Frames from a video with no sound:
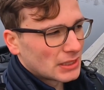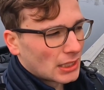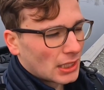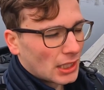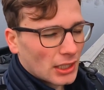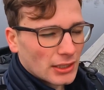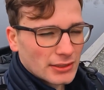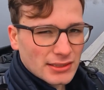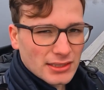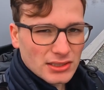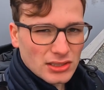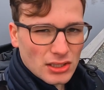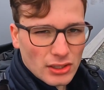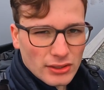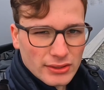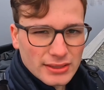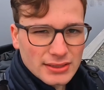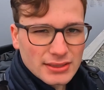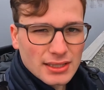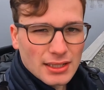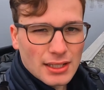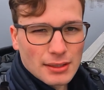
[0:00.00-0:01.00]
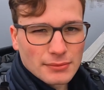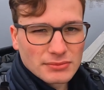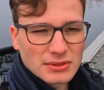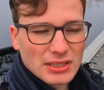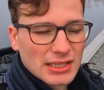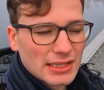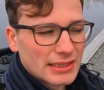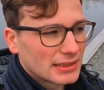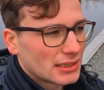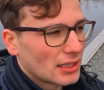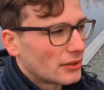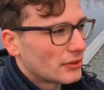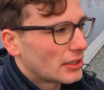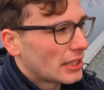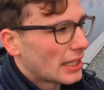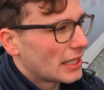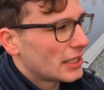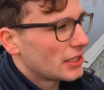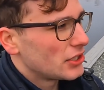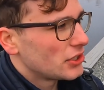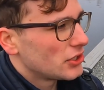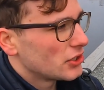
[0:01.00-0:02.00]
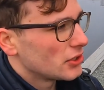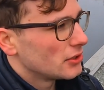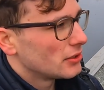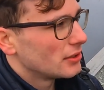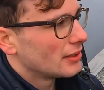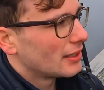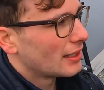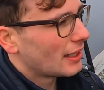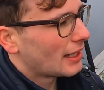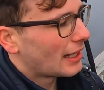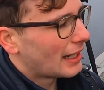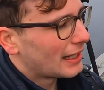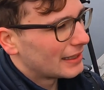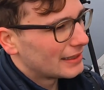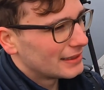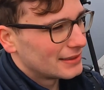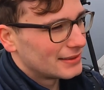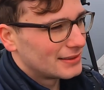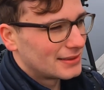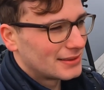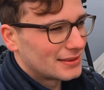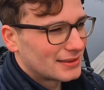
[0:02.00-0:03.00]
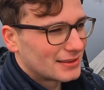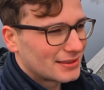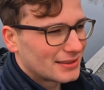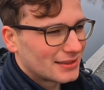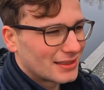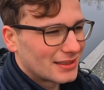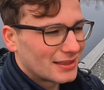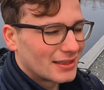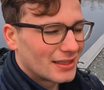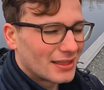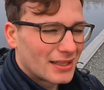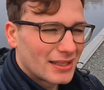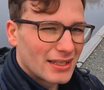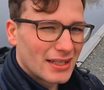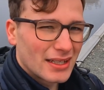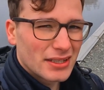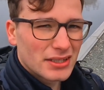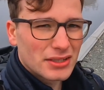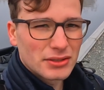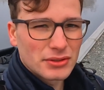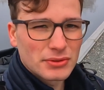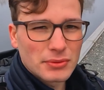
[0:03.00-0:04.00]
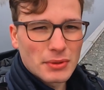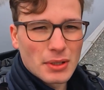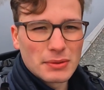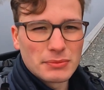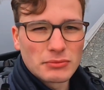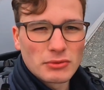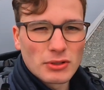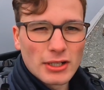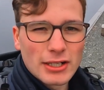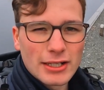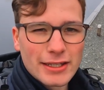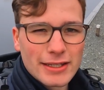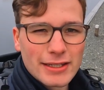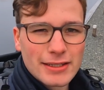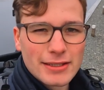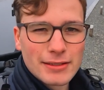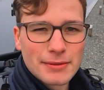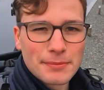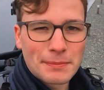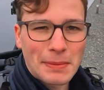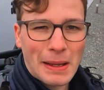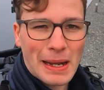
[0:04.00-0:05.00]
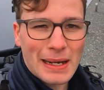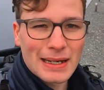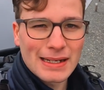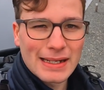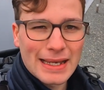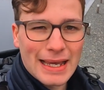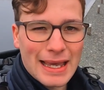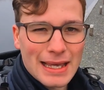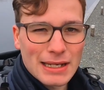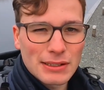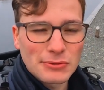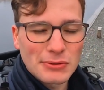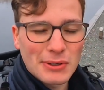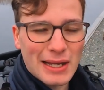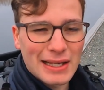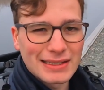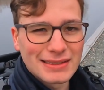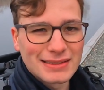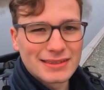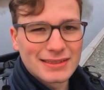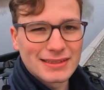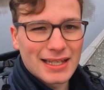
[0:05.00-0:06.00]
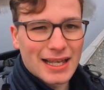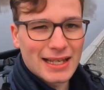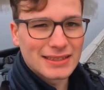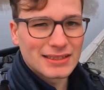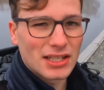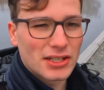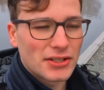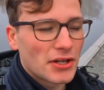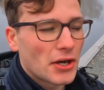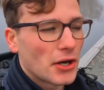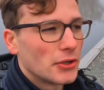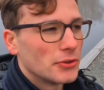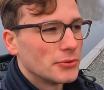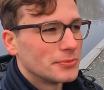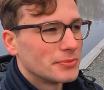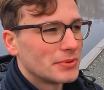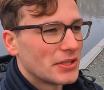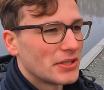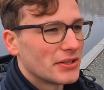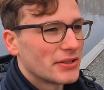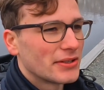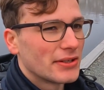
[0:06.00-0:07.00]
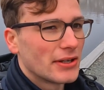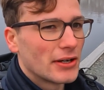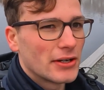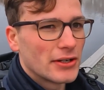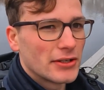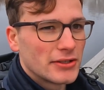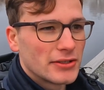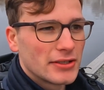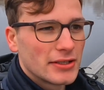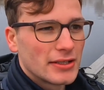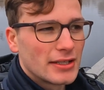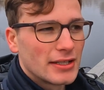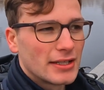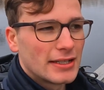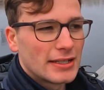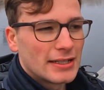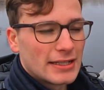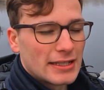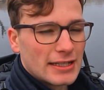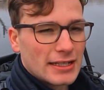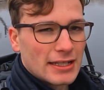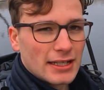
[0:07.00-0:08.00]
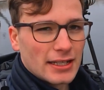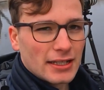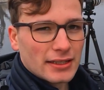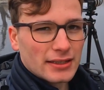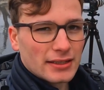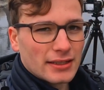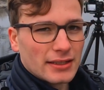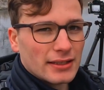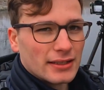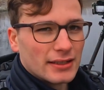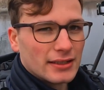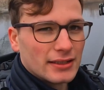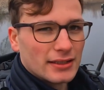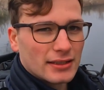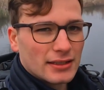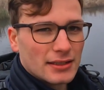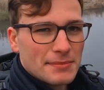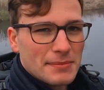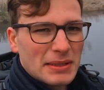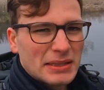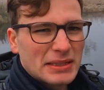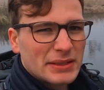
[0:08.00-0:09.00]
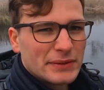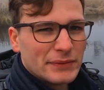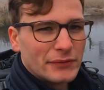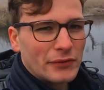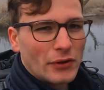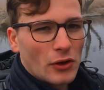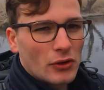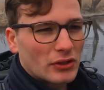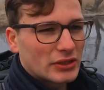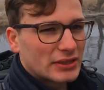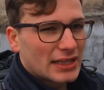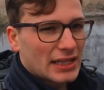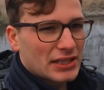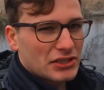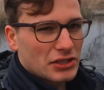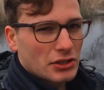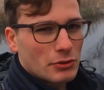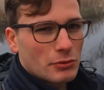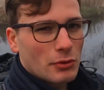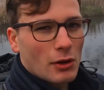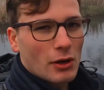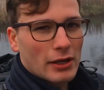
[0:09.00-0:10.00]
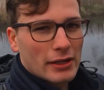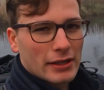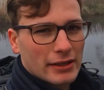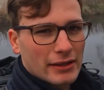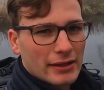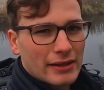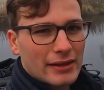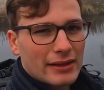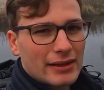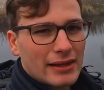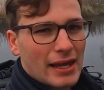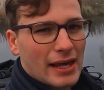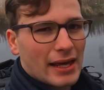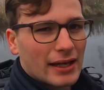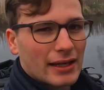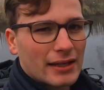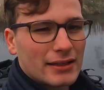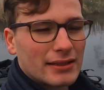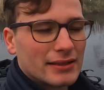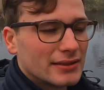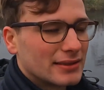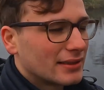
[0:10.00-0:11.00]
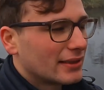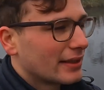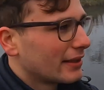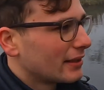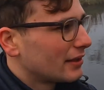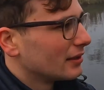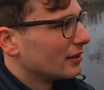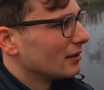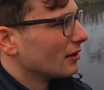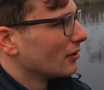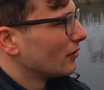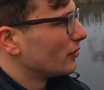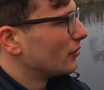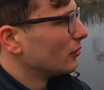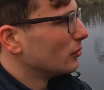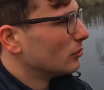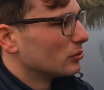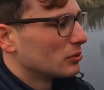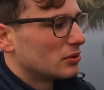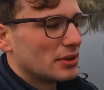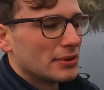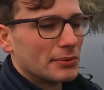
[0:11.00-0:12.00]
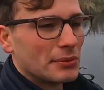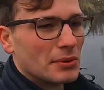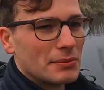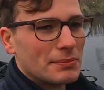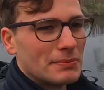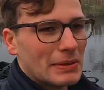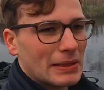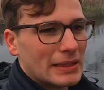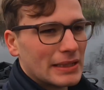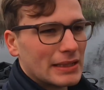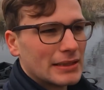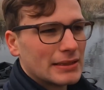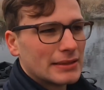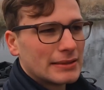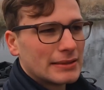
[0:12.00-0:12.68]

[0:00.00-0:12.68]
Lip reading: I decided to come to this location as the conditions weren't really panning out as I'd hoped in Thurne. The mist and fog is actually quite thick. It's thicker than I thought it would be,